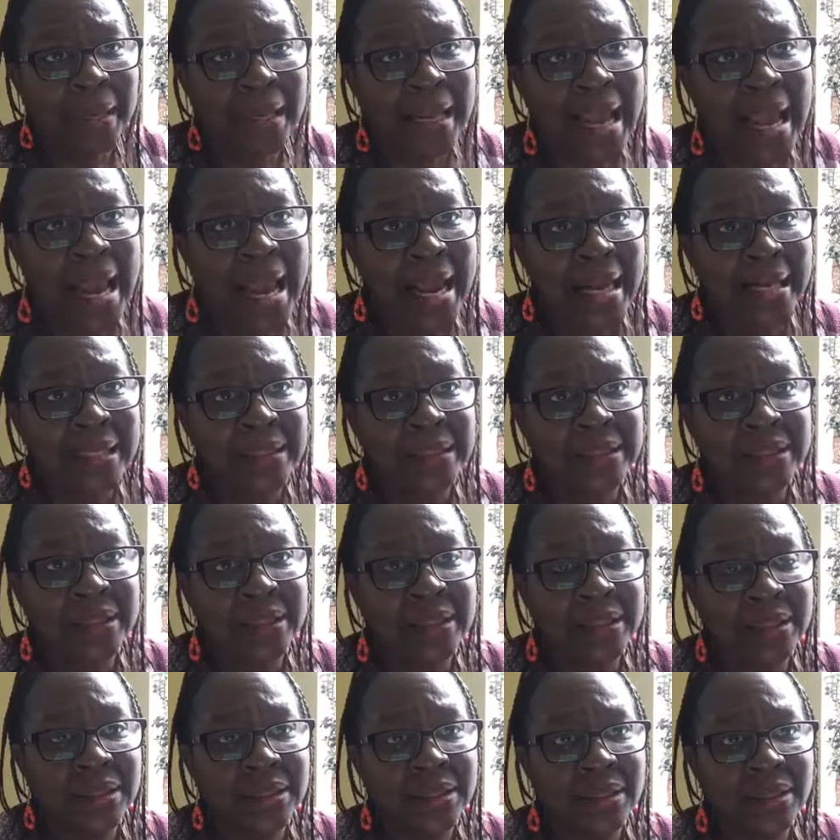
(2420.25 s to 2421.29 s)
planned
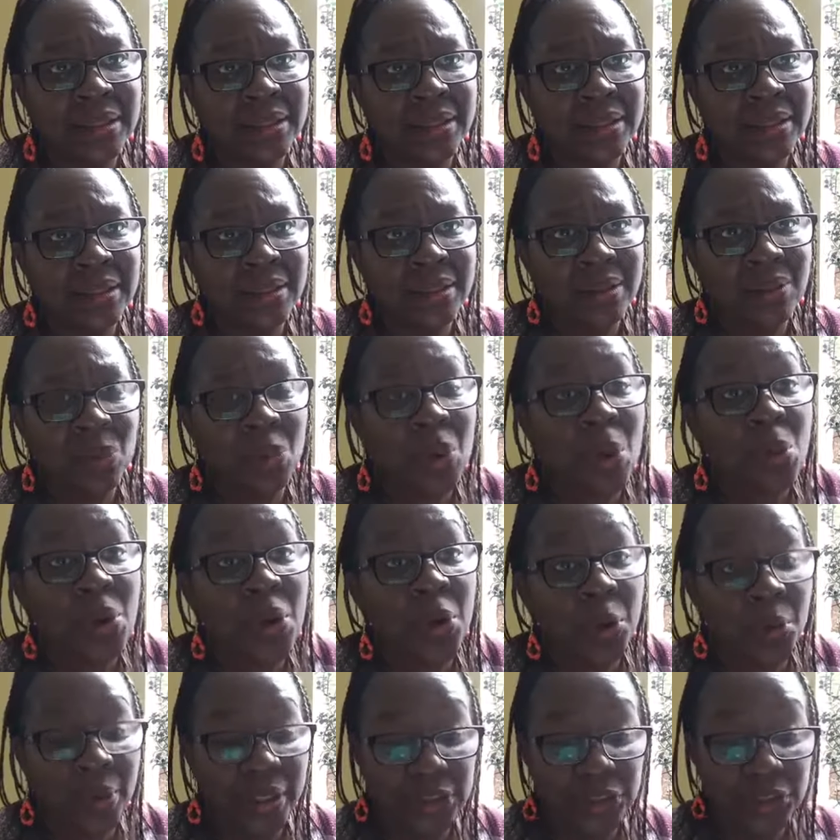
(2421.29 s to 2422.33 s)
what
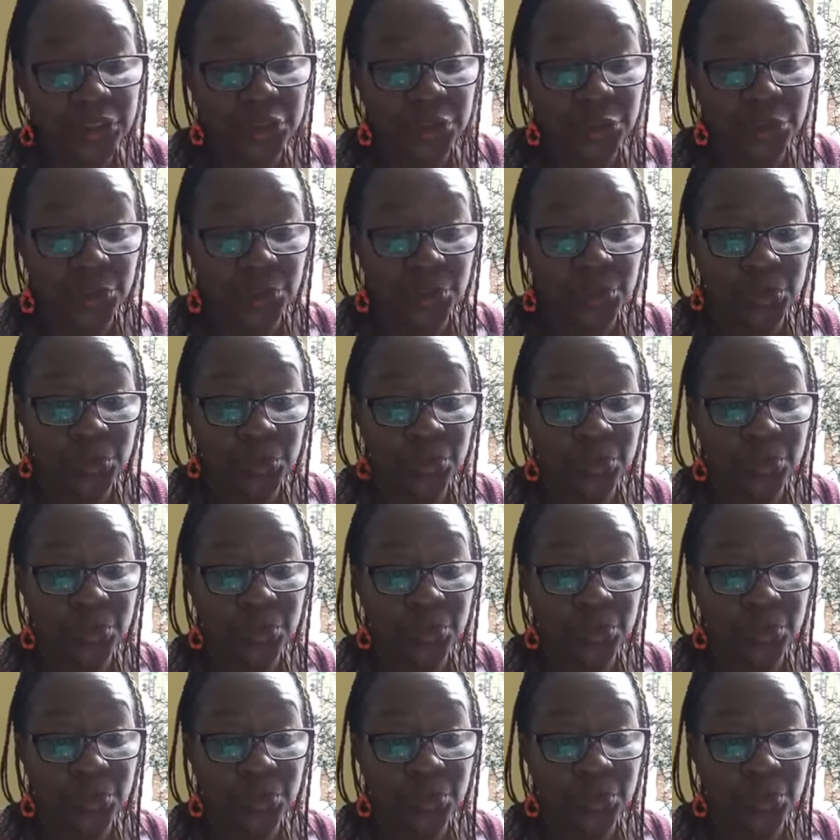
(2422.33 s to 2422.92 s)
we're going to do.